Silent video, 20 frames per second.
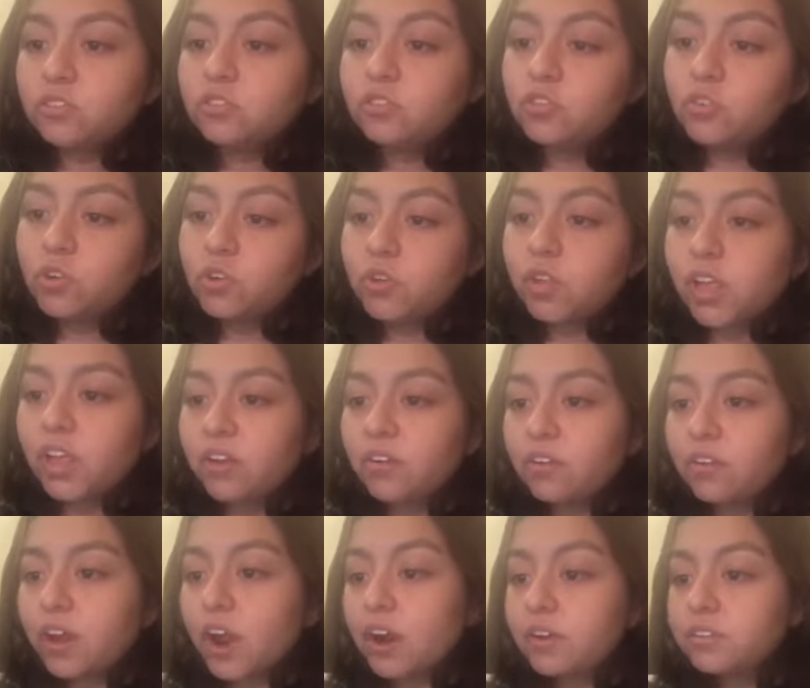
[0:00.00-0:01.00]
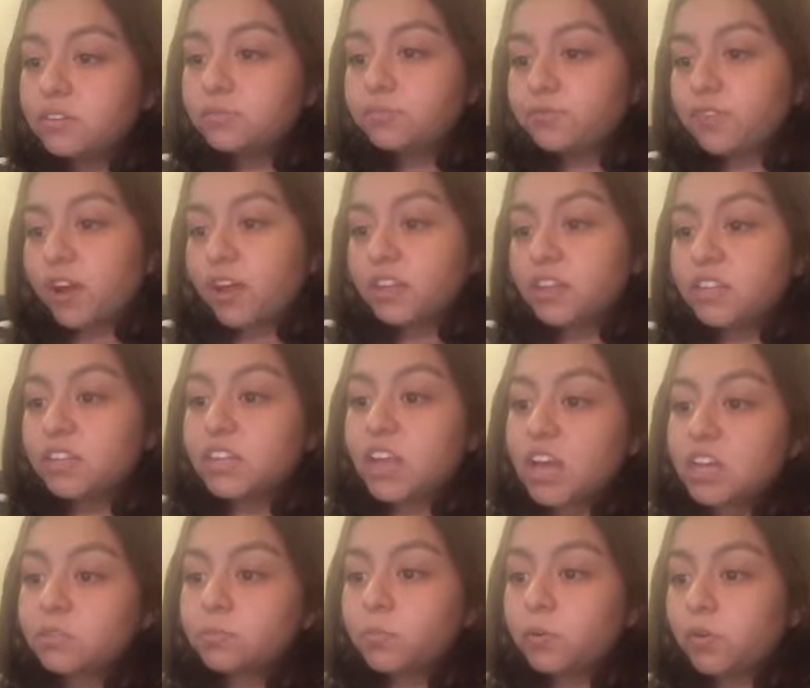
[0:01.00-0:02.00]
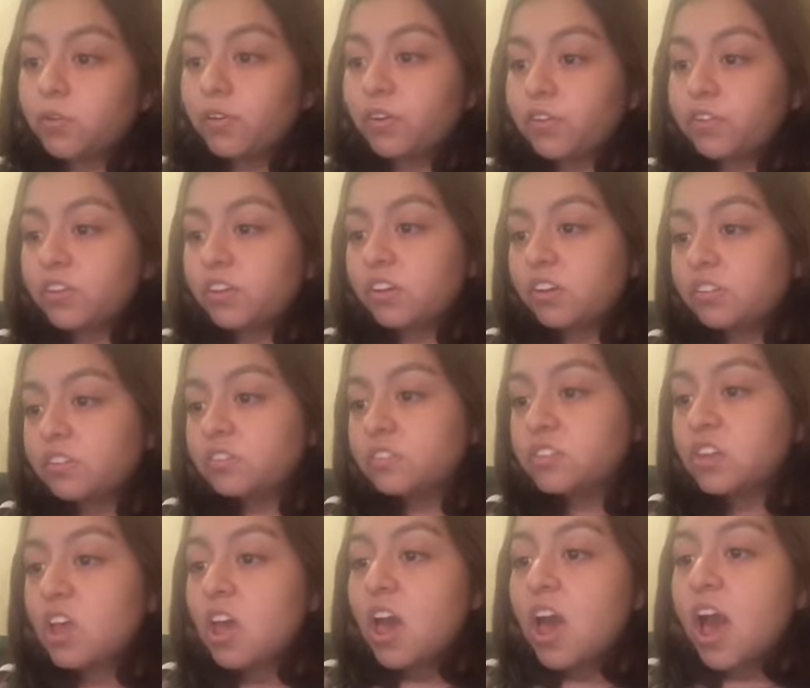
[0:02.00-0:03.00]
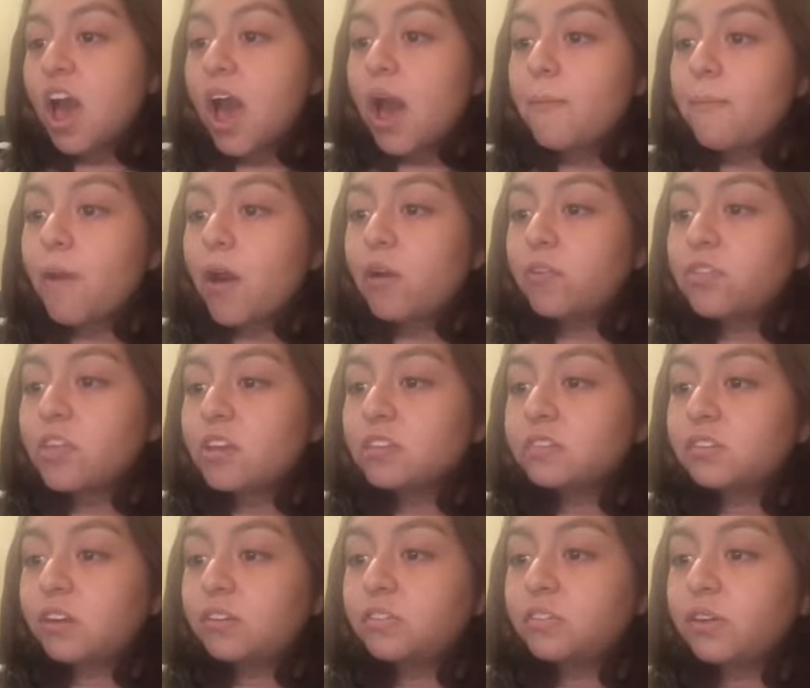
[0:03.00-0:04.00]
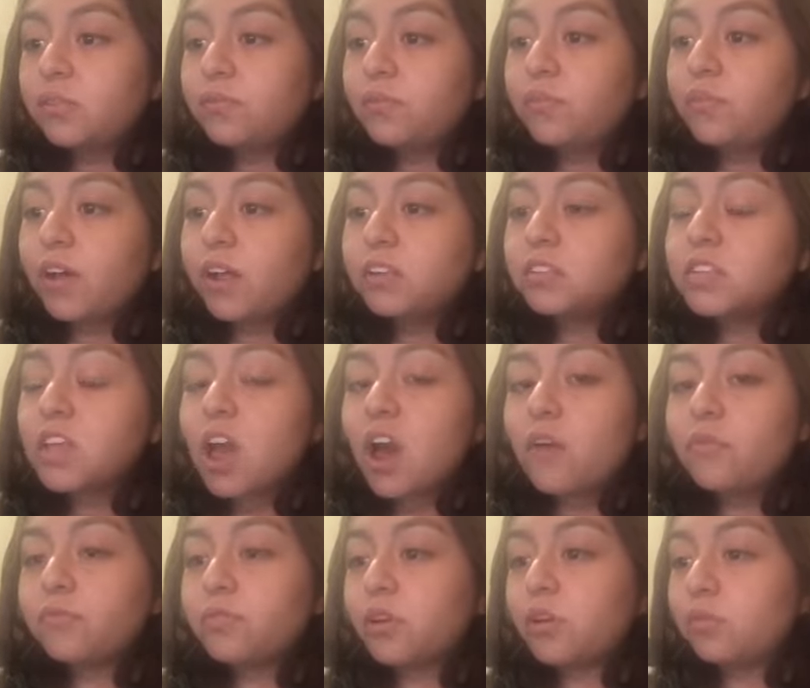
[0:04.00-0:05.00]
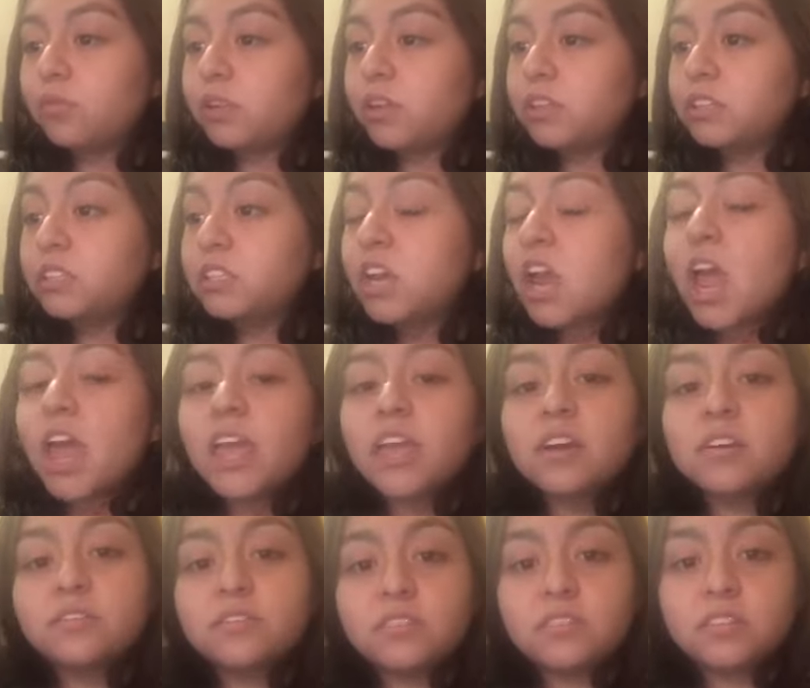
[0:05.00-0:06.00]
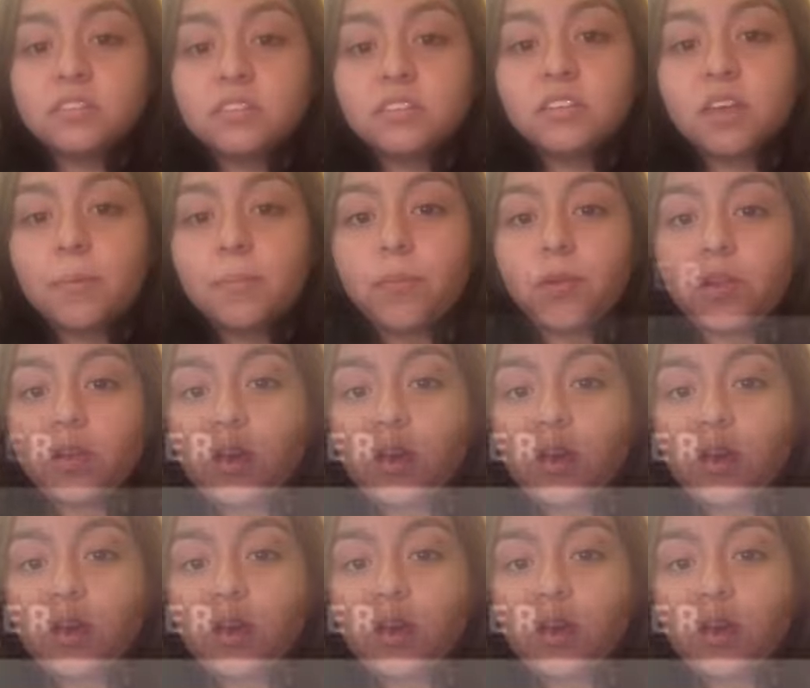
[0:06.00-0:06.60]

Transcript: Newsletters are defined as periodicals about a certain field of knowledge. Here's an example